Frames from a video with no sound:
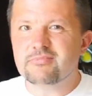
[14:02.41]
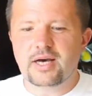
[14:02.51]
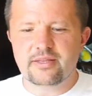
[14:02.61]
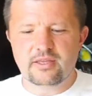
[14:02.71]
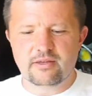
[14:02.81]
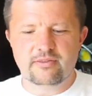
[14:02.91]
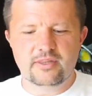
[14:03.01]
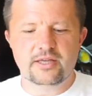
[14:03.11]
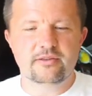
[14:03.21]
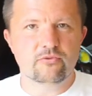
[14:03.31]

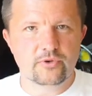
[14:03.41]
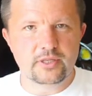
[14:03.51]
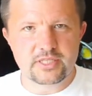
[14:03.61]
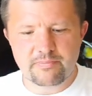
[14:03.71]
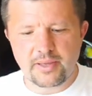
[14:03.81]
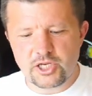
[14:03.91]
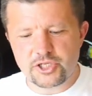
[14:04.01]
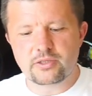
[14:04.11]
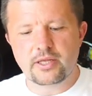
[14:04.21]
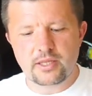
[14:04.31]
nothing really
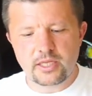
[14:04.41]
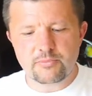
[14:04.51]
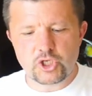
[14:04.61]
special. Let me